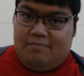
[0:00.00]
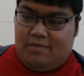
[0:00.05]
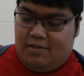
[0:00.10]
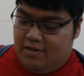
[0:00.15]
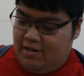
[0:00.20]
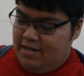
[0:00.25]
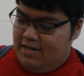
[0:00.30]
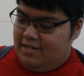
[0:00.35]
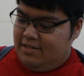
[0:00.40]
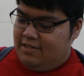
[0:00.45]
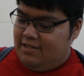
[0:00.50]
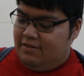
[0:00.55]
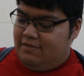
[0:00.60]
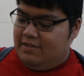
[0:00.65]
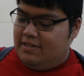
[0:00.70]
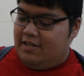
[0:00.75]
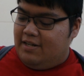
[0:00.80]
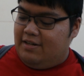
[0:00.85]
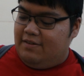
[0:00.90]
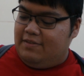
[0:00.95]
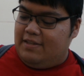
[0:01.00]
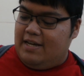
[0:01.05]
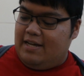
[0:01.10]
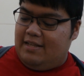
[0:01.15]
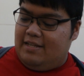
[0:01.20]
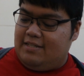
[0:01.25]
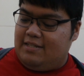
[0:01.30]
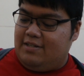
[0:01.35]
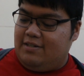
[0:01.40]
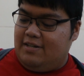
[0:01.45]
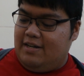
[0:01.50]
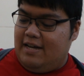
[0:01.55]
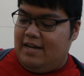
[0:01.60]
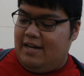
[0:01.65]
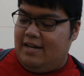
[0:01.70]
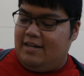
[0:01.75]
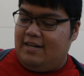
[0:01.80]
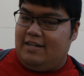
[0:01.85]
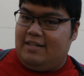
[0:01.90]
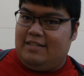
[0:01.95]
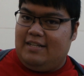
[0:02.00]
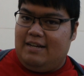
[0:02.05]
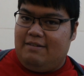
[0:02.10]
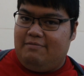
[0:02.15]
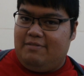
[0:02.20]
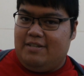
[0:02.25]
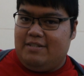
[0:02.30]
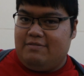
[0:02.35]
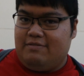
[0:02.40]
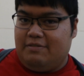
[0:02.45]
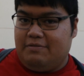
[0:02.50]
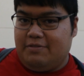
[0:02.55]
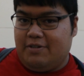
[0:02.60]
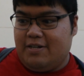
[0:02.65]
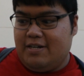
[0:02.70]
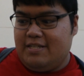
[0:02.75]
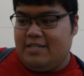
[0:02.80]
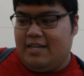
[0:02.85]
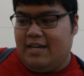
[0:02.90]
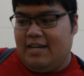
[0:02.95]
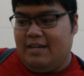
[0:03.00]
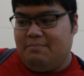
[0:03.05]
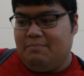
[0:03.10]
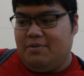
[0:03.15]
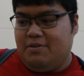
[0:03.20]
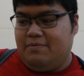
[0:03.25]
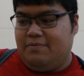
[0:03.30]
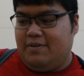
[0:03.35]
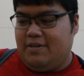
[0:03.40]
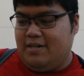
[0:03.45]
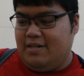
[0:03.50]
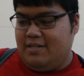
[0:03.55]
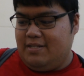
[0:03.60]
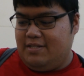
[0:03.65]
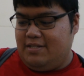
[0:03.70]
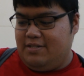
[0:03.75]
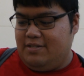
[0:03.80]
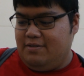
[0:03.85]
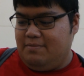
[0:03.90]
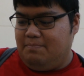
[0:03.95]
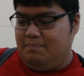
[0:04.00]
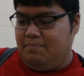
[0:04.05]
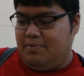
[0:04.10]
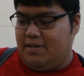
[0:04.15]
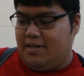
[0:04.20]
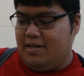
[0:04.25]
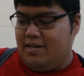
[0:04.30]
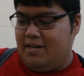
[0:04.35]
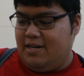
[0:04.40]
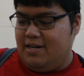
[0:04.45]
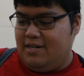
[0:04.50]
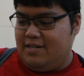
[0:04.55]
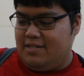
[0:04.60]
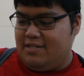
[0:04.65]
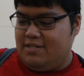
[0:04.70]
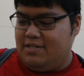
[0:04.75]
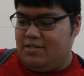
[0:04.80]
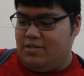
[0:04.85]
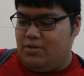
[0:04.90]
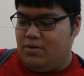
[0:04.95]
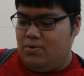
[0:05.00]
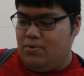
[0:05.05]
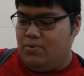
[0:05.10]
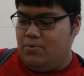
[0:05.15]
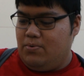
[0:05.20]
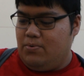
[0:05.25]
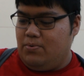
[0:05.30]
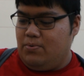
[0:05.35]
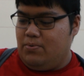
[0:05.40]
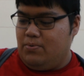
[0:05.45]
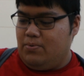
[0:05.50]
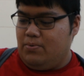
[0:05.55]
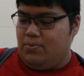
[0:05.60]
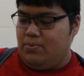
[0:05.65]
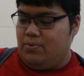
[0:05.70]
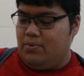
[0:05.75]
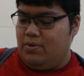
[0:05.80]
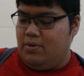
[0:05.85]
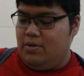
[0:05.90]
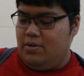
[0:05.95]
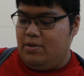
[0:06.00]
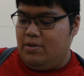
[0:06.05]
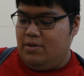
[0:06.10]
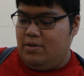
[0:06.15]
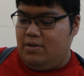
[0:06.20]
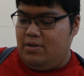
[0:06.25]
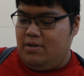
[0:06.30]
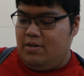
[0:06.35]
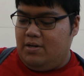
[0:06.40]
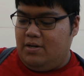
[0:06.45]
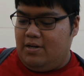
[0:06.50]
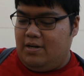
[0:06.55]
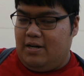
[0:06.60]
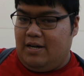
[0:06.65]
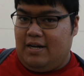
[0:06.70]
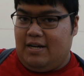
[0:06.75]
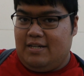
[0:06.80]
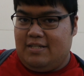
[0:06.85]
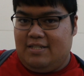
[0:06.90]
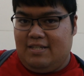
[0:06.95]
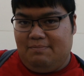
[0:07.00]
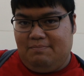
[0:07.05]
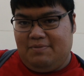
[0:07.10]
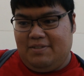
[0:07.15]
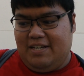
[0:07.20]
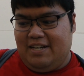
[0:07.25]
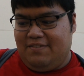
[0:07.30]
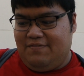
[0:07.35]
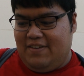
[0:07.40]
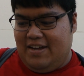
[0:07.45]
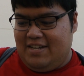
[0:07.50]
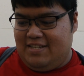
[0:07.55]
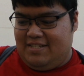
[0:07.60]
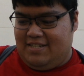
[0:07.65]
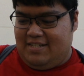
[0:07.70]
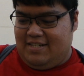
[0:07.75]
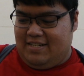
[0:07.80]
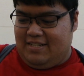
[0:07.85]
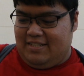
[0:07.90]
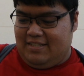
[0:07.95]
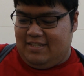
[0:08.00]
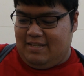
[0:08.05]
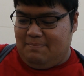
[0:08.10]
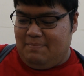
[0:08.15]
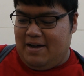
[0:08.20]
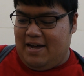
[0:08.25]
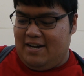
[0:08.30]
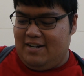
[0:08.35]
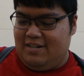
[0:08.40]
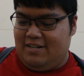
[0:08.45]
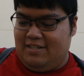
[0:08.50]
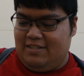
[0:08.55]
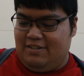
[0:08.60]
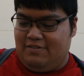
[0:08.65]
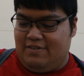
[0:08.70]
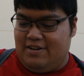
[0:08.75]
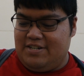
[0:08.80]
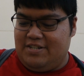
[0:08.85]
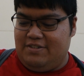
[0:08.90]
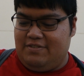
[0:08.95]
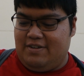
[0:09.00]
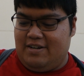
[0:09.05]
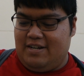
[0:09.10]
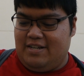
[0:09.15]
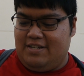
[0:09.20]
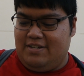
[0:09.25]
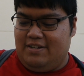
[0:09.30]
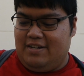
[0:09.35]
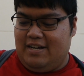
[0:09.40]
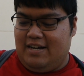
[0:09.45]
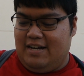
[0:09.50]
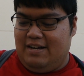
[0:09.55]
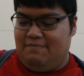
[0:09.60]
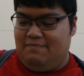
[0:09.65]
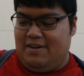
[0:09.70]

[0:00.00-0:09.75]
Alright, so with all of that, let's go ahead and claim these rewards and move on to part 2. Alright, simply amazing. The pattern on the Regirock you caught